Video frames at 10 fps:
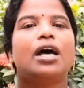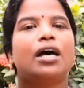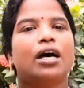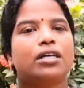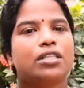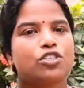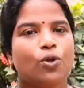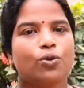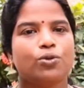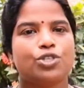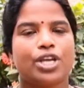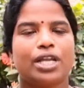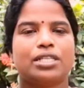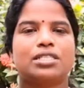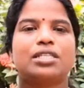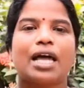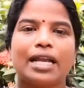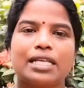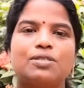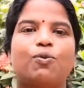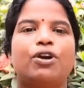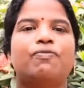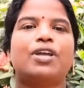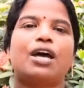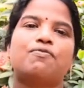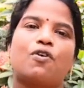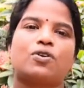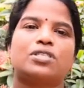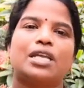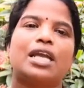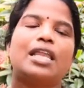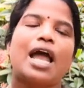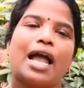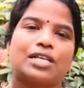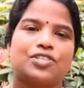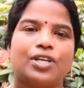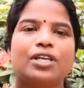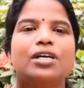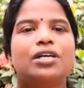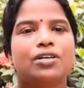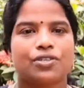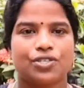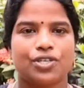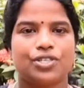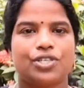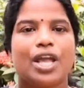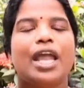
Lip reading: the solutions, that is what we are focusing in action research,